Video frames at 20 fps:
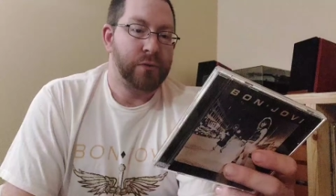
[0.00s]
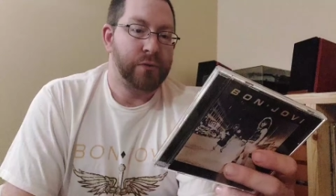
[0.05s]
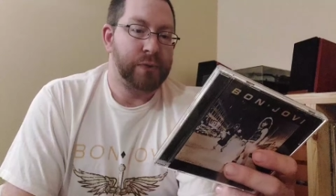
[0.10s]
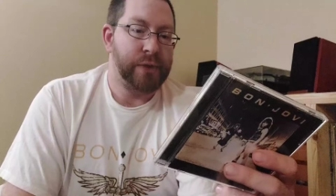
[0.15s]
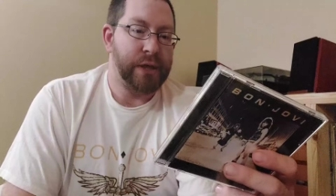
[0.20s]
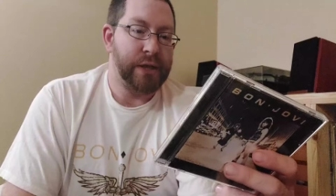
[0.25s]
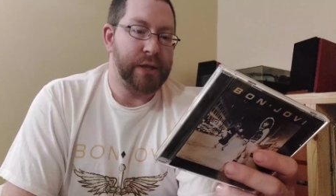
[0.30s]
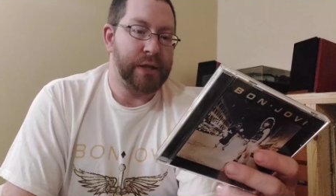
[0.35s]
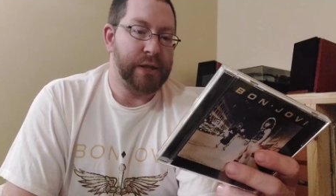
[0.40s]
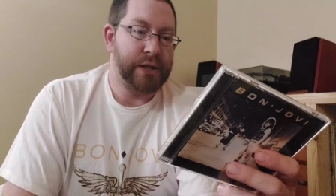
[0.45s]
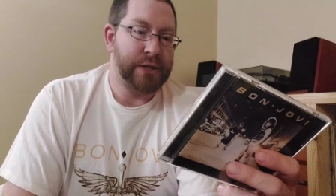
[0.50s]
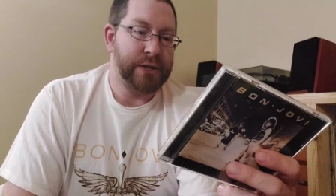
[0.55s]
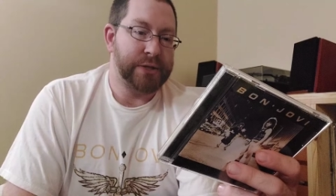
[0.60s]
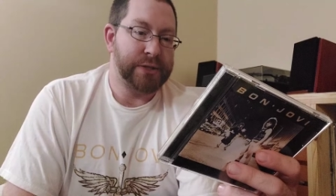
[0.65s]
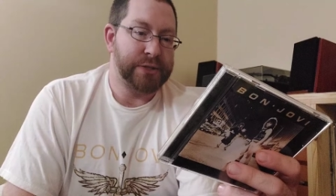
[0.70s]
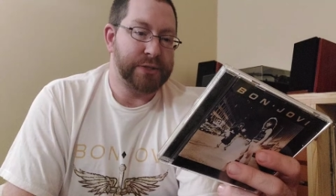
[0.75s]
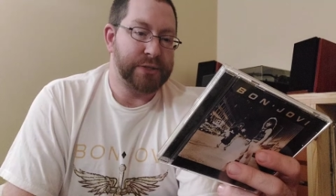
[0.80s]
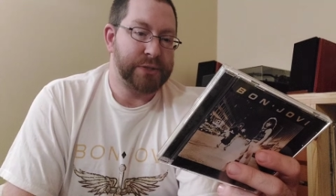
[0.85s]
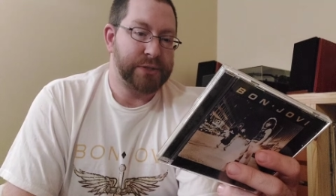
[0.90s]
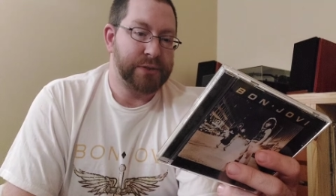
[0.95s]
that
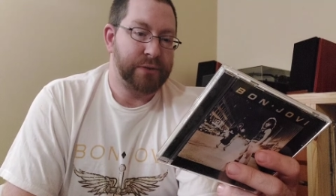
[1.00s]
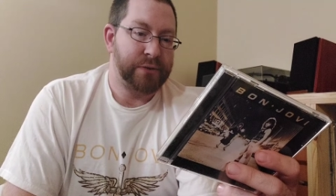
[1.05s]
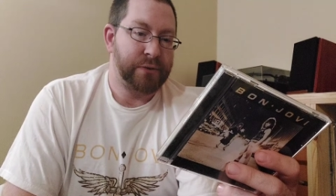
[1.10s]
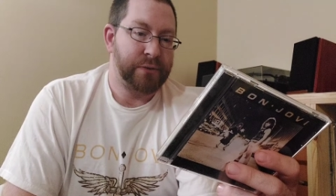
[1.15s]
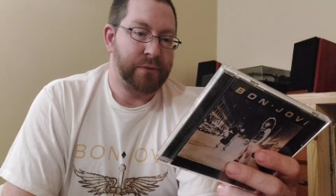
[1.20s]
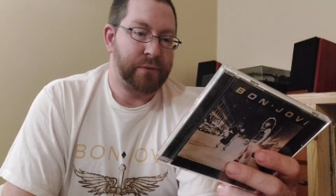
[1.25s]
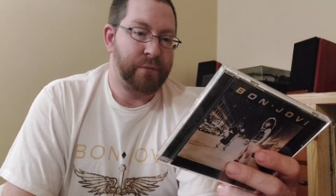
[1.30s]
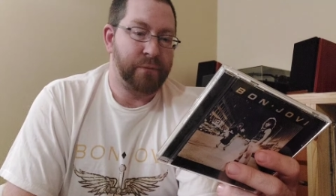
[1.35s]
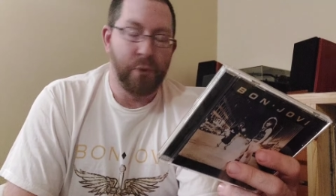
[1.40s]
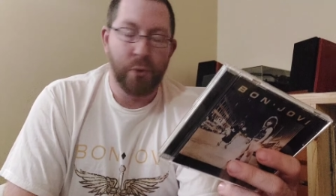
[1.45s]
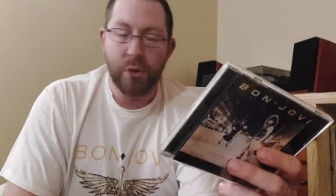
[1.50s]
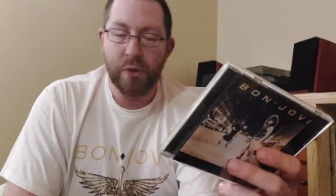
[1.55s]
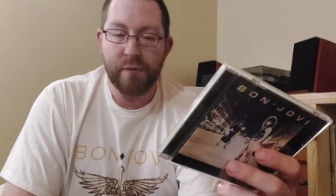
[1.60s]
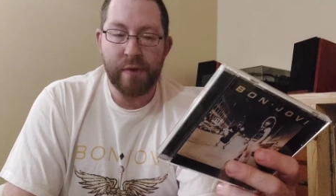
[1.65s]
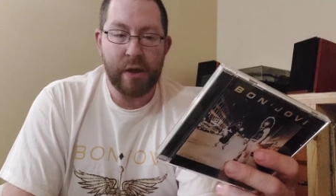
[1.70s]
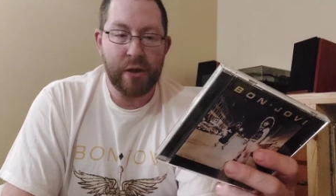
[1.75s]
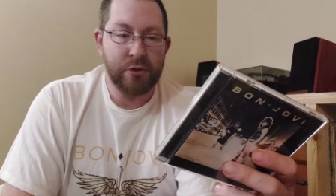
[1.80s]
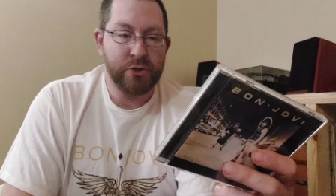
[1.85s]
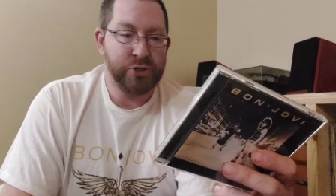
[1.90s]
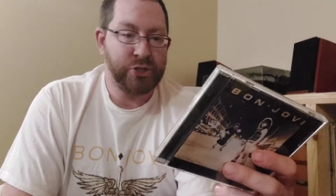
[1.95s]
is full of
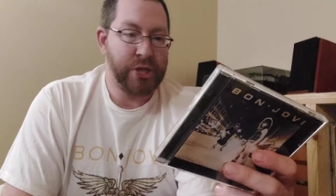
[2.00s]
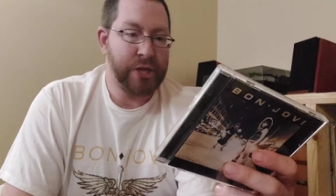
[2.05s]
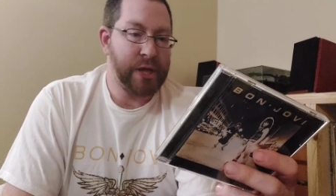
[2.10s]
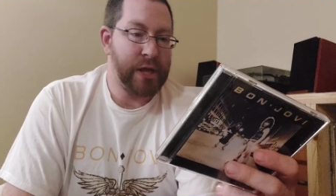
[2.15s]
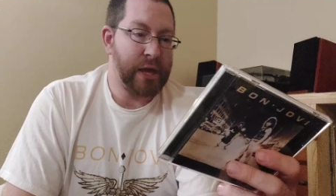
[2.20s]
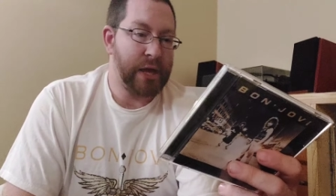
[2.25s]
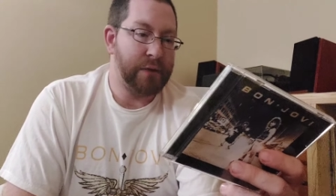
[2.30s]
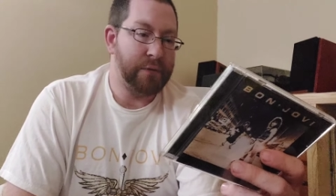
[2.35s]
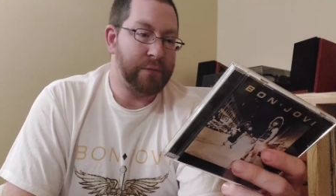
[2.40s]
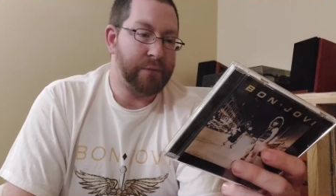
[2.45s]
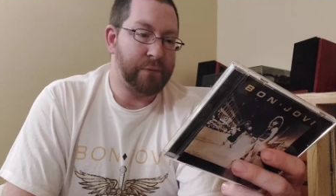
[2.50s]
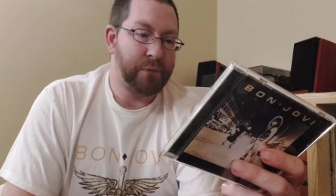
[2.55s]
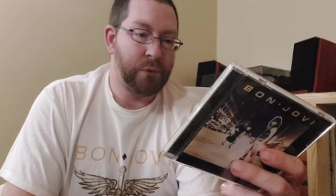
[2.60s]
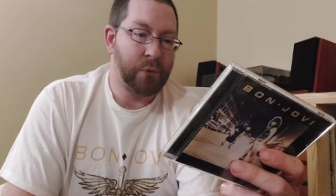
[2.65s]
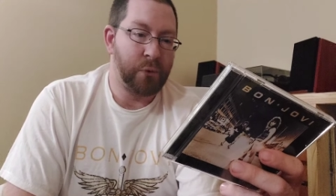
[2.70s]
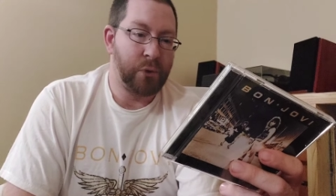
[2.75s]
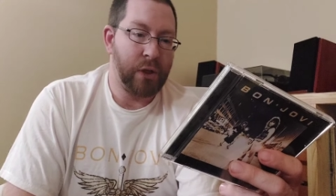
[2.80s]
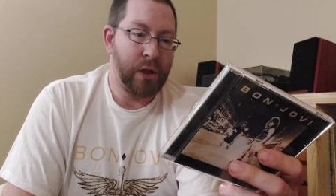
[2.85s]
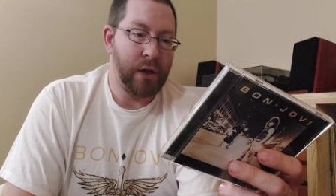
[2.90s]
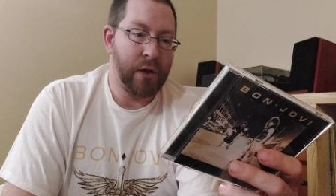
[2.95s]
energy and
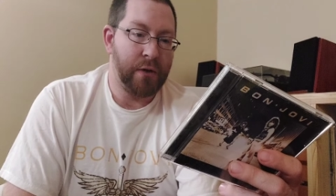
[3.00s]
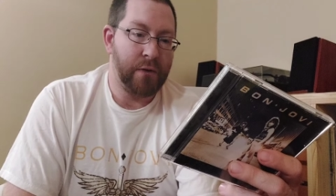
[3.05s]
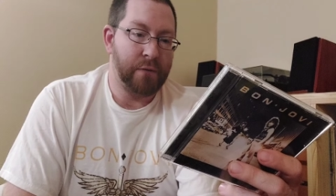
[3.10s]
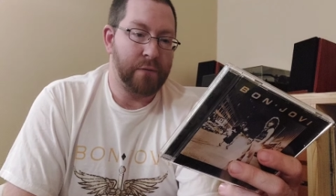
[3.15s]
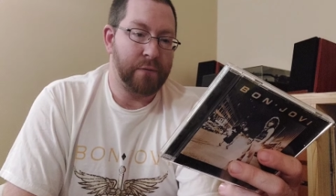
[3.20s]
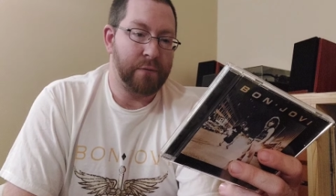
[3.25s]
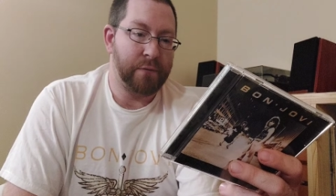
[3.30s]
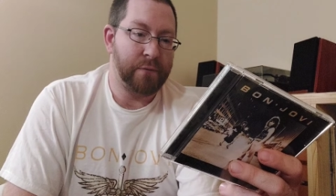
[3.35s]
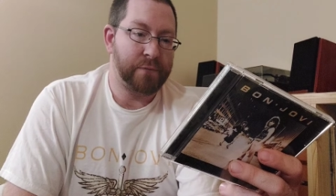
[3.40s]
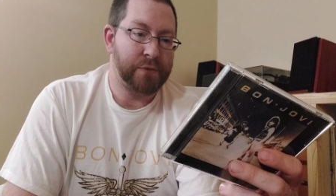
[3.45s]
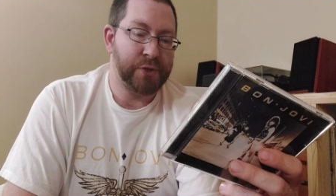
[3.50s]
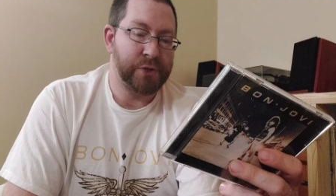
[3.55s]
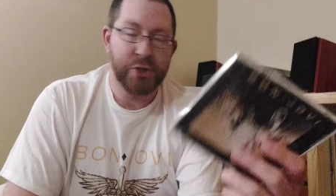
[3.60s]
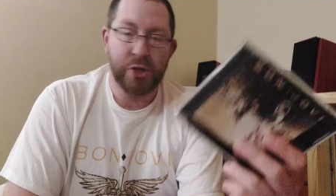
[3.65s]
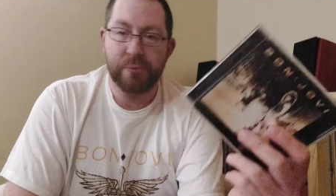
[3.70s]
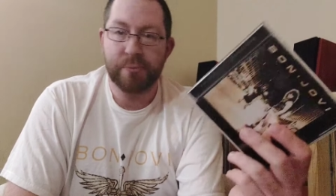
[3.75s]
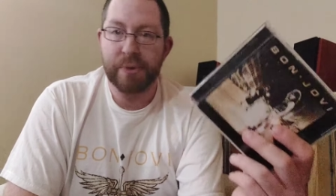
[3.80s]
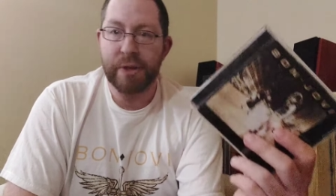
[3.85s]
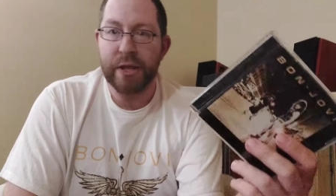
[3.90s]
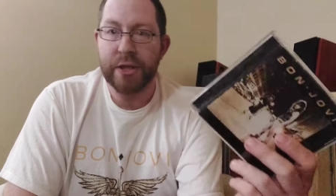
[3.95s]
full of
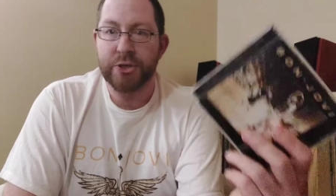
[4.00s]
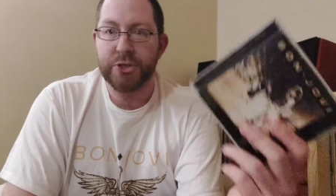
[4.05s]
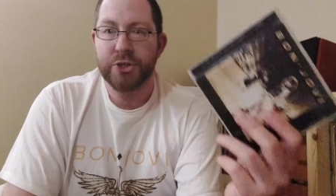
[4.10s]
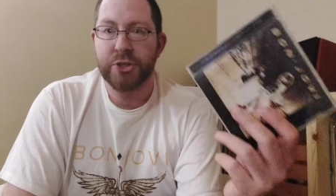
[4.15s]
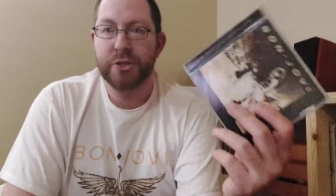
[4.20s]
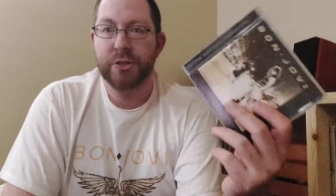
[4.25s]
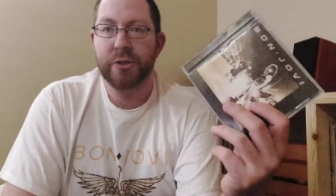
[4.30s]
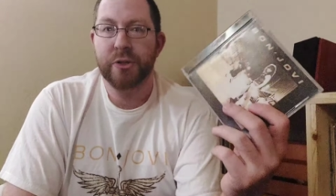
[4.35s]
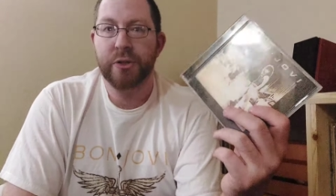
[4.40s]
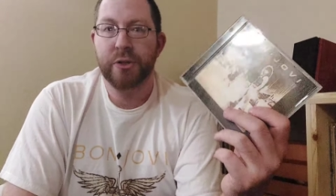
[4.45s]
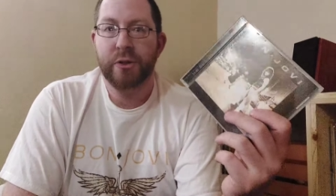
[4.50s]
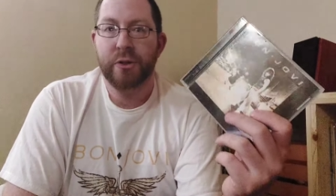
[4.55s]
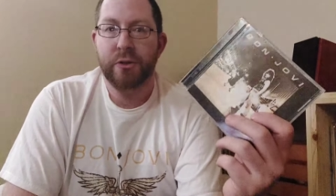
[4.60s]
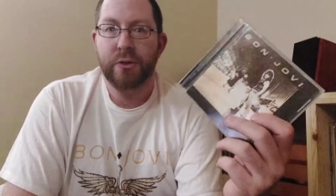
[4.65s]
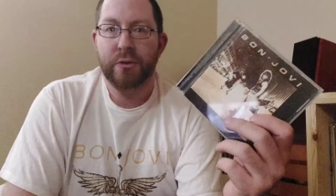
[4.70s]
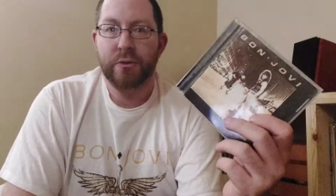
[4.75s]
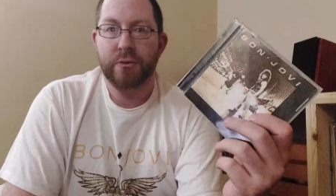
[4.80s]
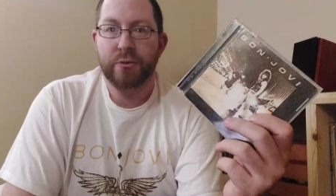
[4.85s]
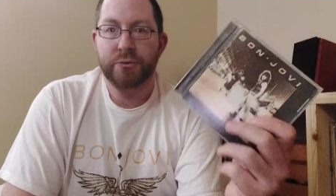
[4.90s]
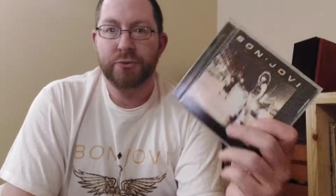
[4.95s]
determination,
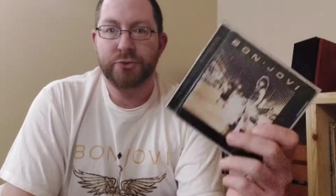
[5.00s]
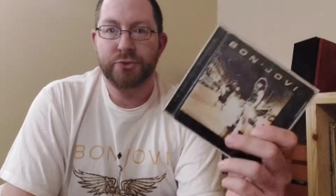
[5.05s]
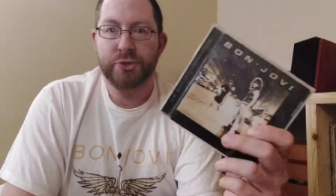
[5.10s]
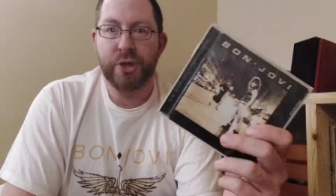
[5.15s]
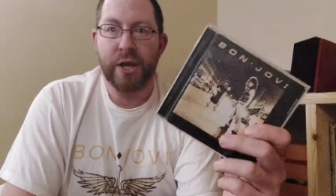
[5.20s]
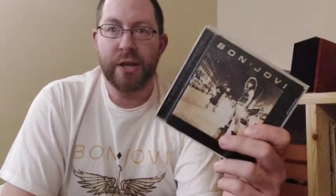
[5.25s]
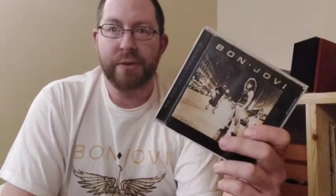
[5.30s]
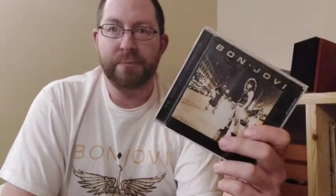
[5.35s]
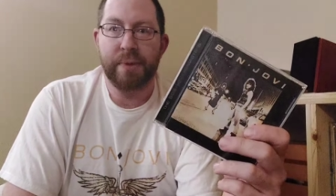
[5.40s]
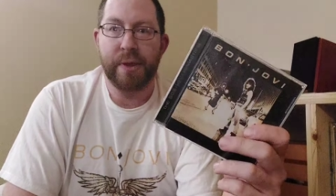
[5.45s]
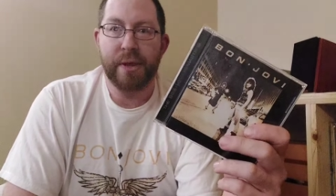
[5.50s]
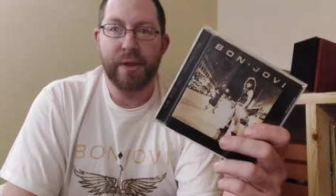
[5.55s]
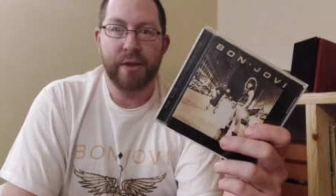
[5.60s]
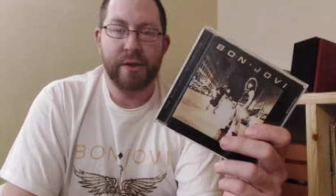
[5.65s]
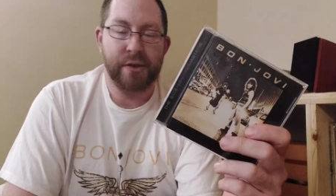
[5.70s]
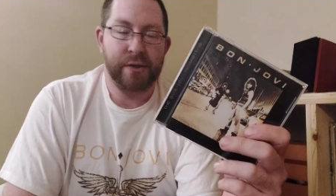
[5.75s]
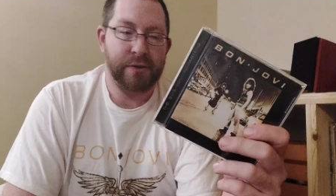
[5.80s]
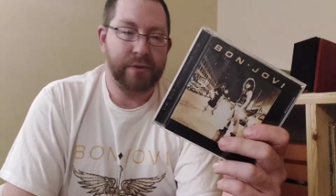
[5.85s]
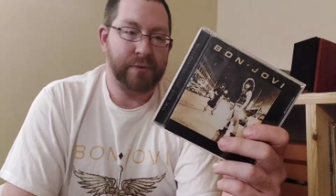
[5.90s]
trying to make